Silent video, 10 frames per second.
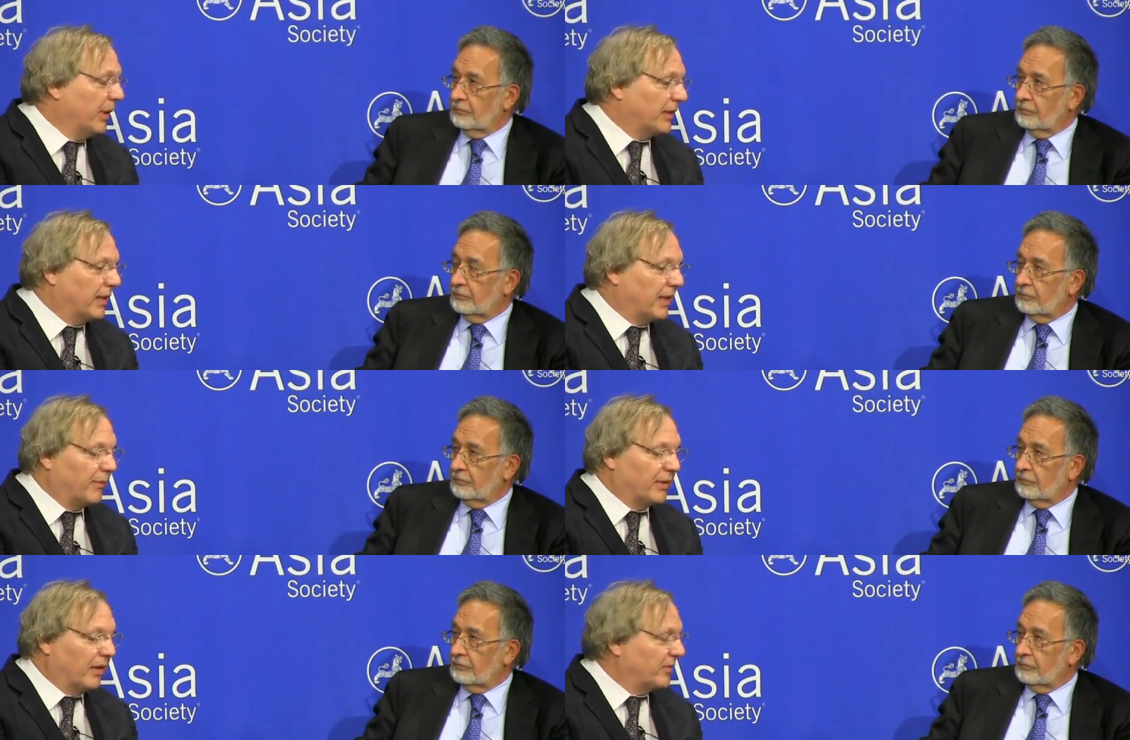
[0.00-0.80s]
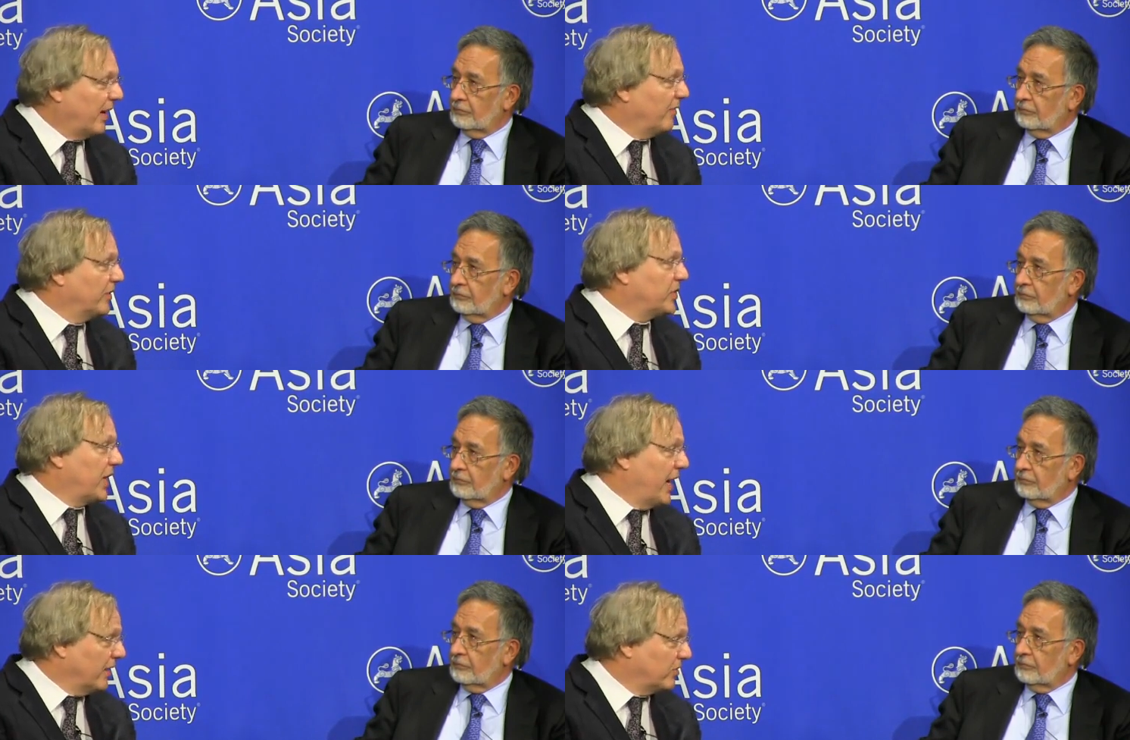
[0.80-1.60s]
Speaker 1: but that they would love to have the
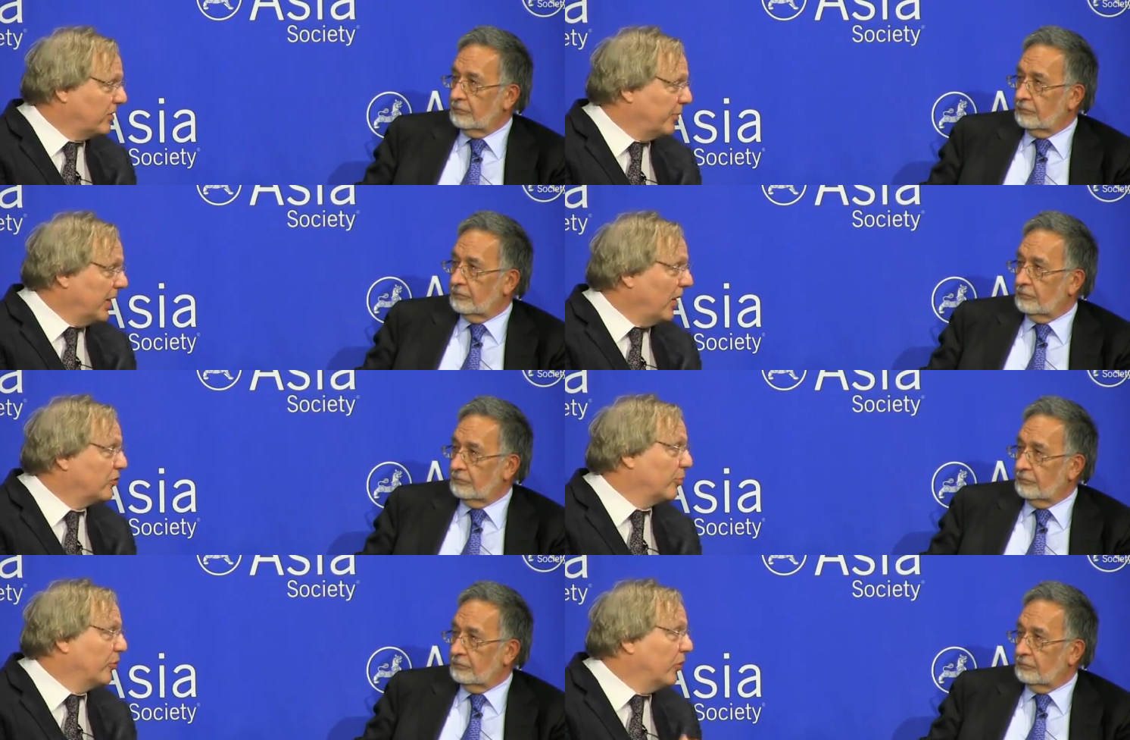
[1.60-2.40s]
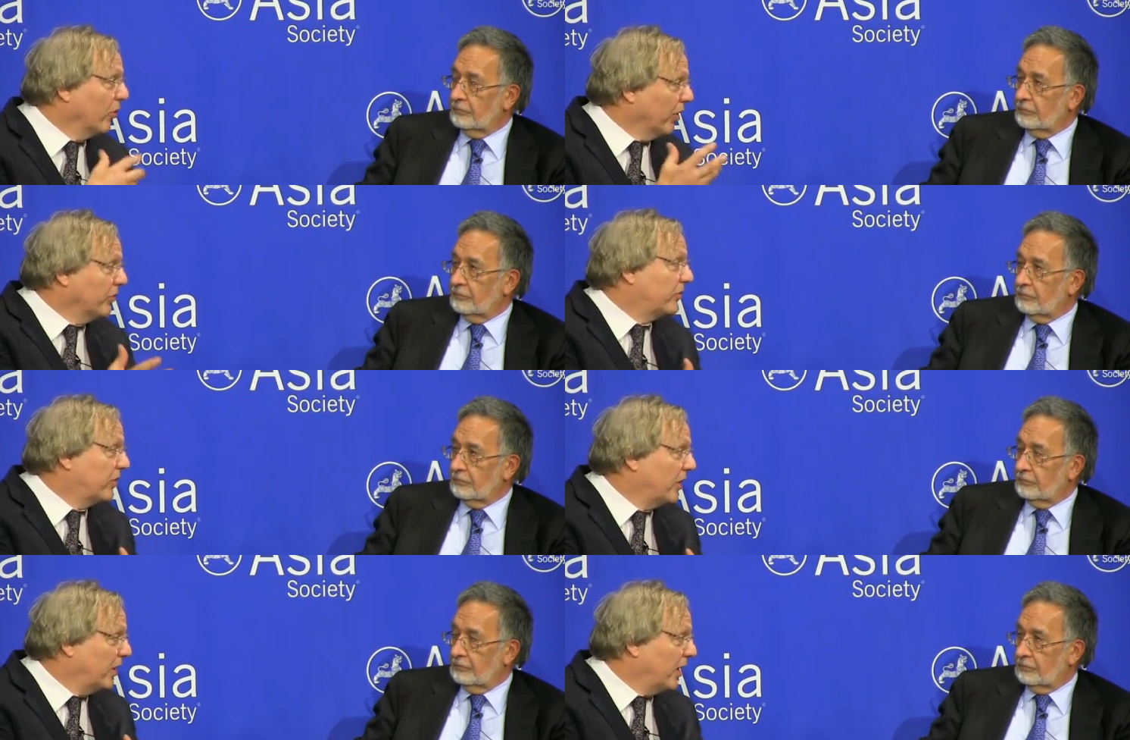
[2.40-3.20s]
chance to be
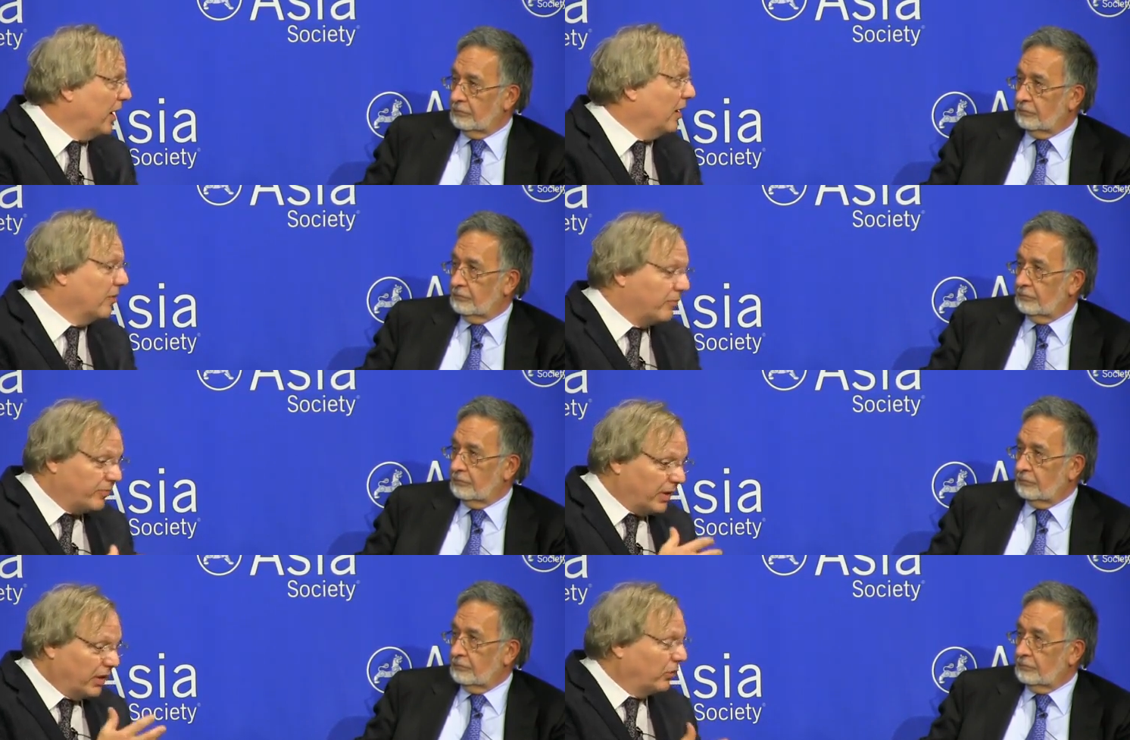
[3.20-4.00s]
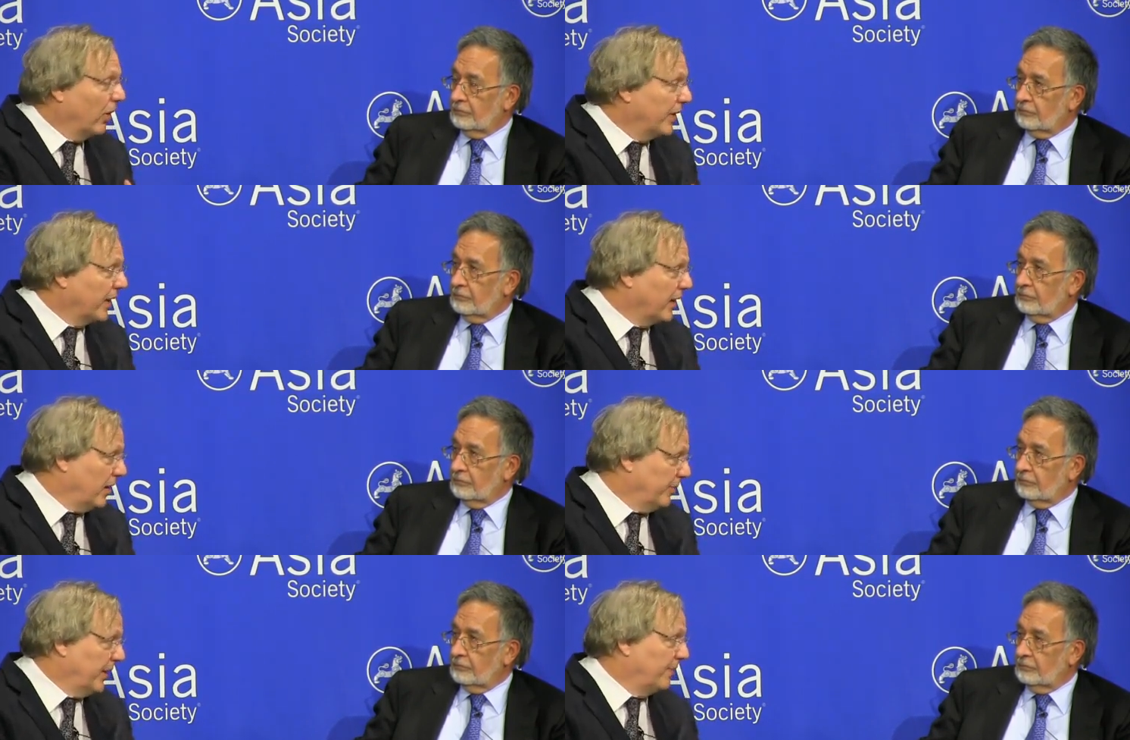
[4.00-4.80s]
entrepreneurs of a growing
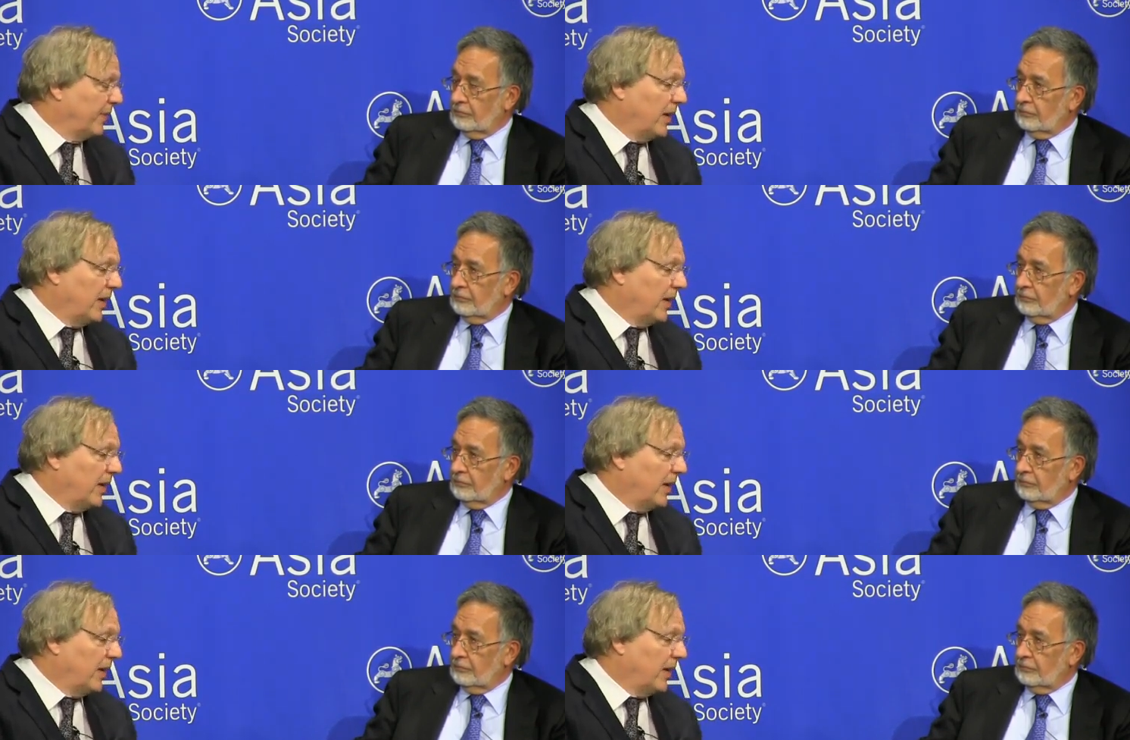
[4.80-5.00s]
economy.